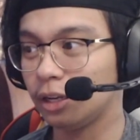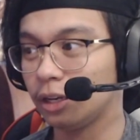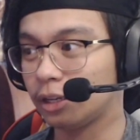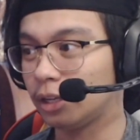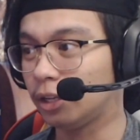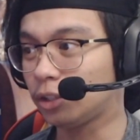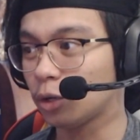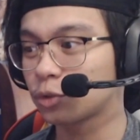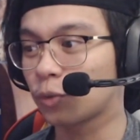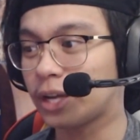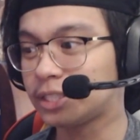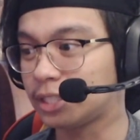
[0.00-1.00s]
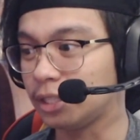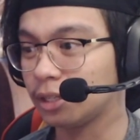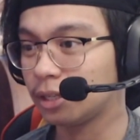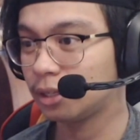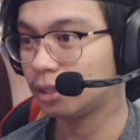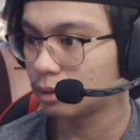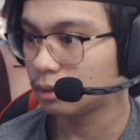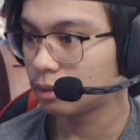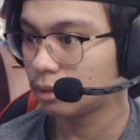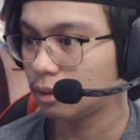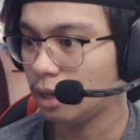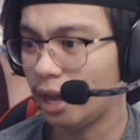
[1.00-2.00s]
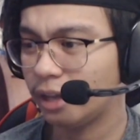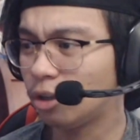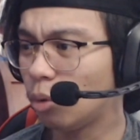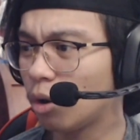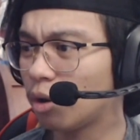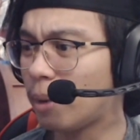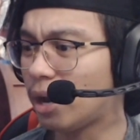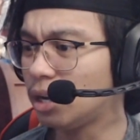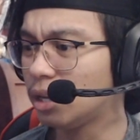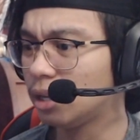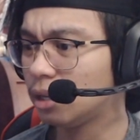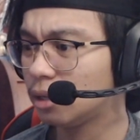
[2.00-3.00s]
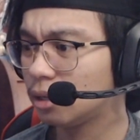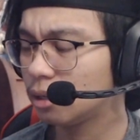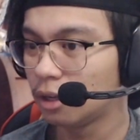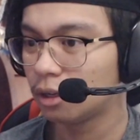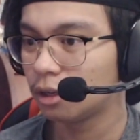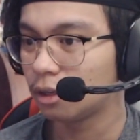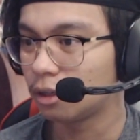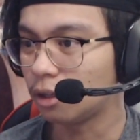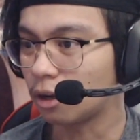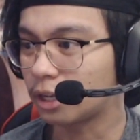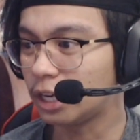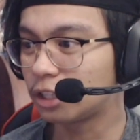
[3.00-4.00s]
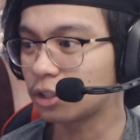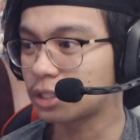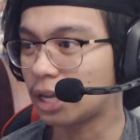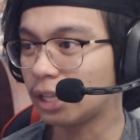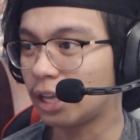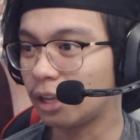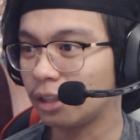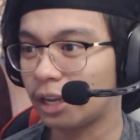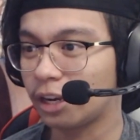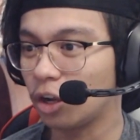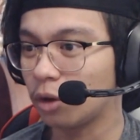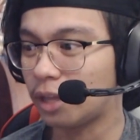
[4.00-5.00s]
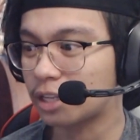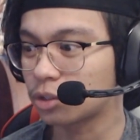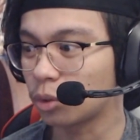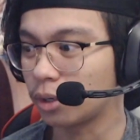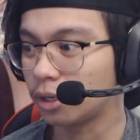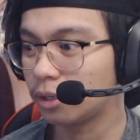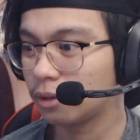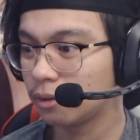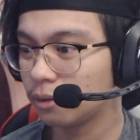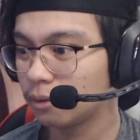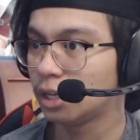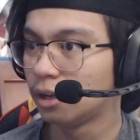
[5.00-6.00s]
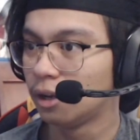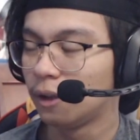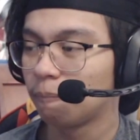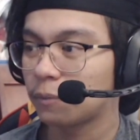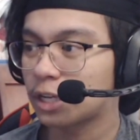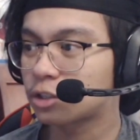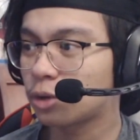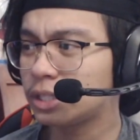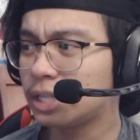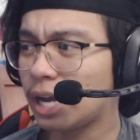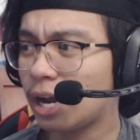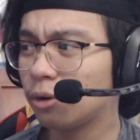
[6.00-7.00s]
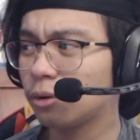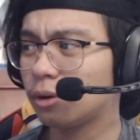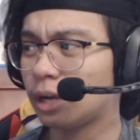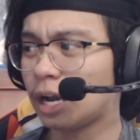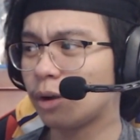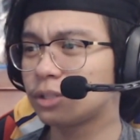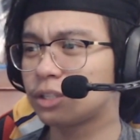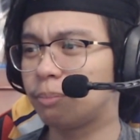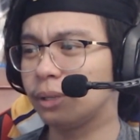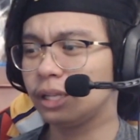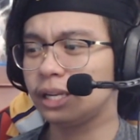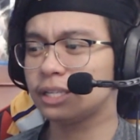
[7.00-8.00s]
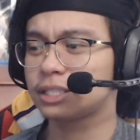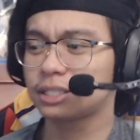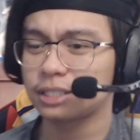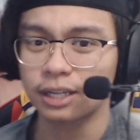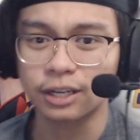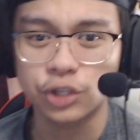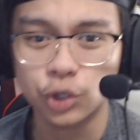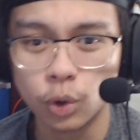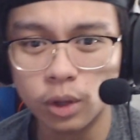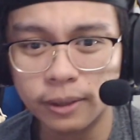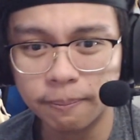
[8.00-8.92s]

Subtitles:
Kirito's rusty. Hey, don't worry about it. No, Kirito's not letting go of that sword. That's crazy how his ability is to controlling